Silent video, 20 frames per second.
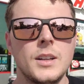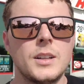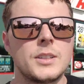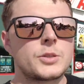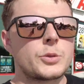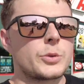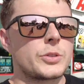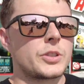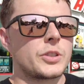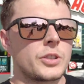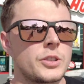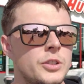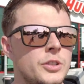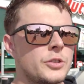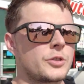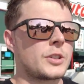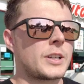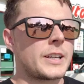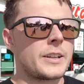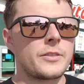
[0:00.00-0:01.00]
So we took a
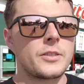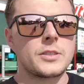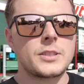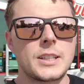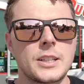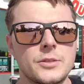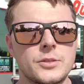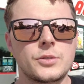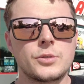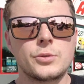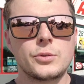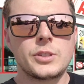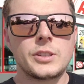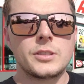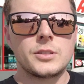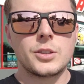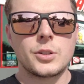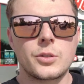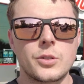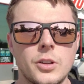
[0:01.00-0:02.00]
little drive down to the
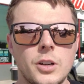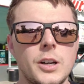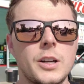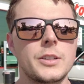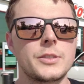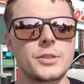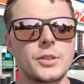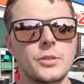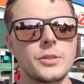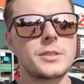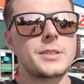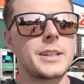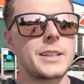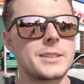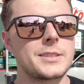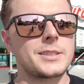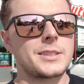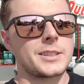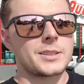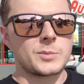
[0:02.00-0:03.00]
local AutoZone. It's
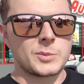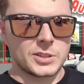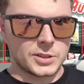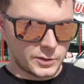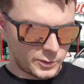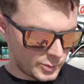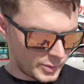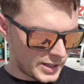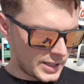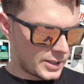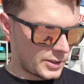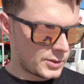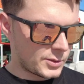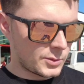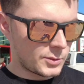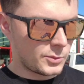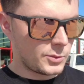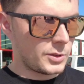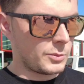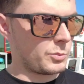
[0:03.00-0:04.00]
like 6 minutes from my house.
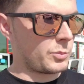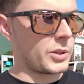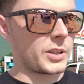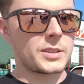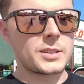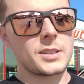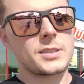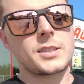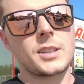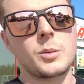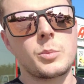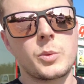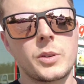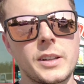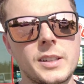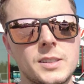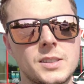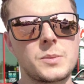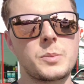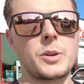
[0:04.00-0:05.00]
We picked us up
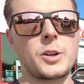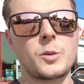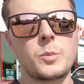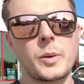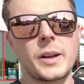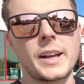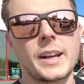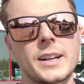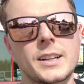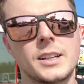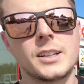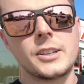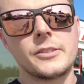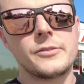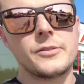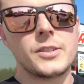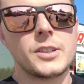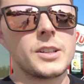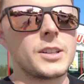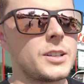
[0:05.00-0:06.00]
a spare pack of
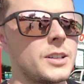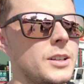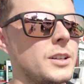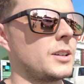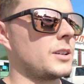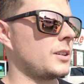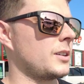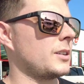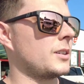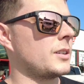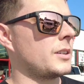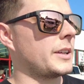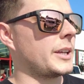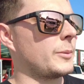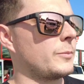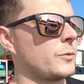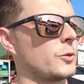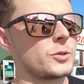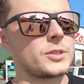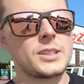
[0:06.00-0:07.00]

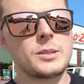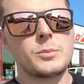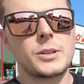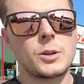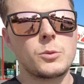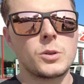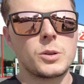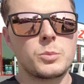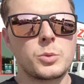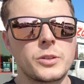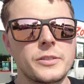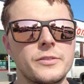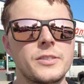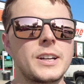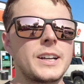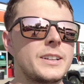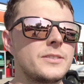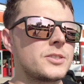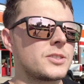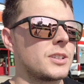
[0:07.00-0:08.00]
M14 by
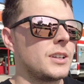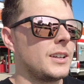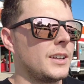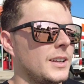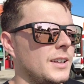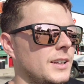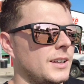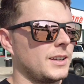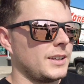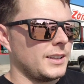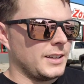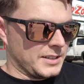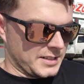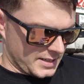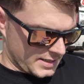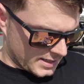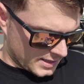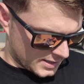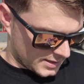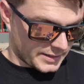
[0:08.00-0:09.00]
1.5s,
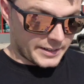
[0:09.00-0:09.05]
and